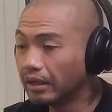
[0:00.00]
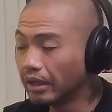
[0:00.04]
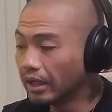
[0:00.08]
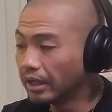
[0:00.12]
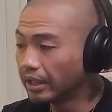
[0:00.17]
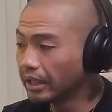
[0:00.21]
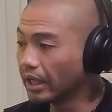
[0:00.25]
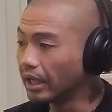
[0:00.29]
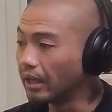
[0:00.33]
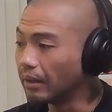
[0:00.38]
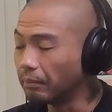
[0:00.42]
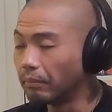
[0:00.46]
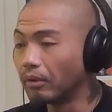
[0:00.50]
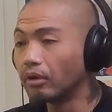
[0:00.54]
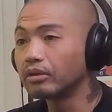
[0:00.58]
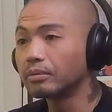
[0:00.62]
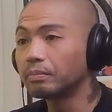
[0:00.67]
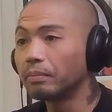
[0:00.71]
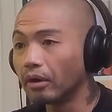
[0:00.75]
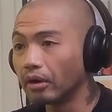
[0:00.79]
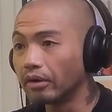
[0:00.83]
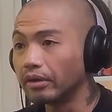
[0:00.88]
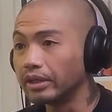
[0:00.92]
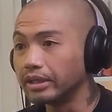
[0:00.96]
yeah, both
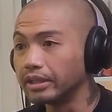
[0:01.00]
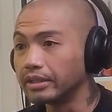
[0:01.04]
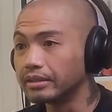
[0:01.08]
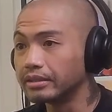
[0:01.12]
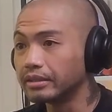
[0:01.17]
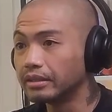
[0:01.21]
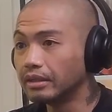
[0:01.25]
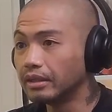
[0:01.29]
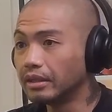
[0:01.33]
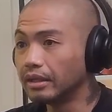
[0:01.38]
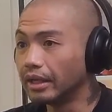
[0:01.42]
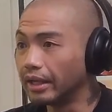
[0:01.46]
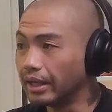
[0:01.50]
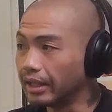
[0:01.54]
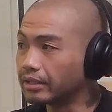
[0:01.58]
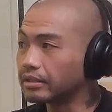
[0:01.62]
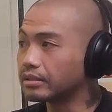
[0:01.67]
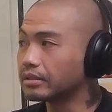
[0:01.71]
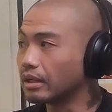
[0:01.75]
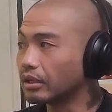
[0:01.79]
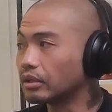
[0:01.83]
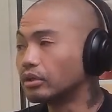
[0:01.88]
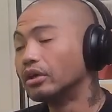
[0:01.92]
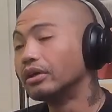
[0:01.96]
parties.
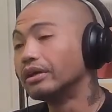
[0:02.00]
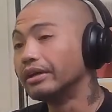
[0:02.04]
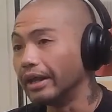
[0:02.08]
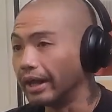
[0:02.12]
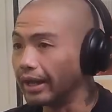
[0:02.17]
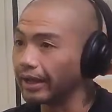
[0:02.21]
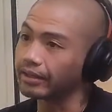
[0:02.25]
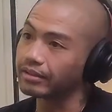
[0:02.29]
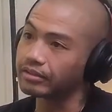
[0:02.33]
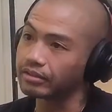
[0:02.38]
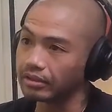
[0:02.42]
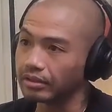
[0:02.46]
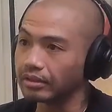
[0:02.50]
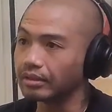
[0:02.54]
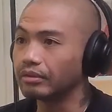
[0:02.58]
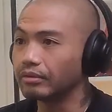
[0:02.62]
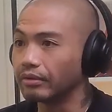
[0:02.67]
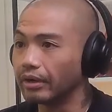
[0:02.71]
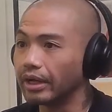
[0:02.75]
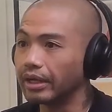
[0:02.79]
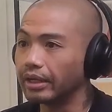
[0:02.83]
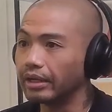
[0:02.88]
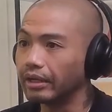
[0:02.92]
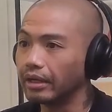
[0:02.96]
It's a good exit,
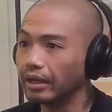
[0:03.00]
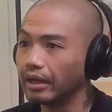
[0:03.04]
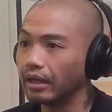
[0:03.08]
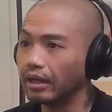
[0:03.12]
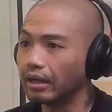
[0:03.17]
right?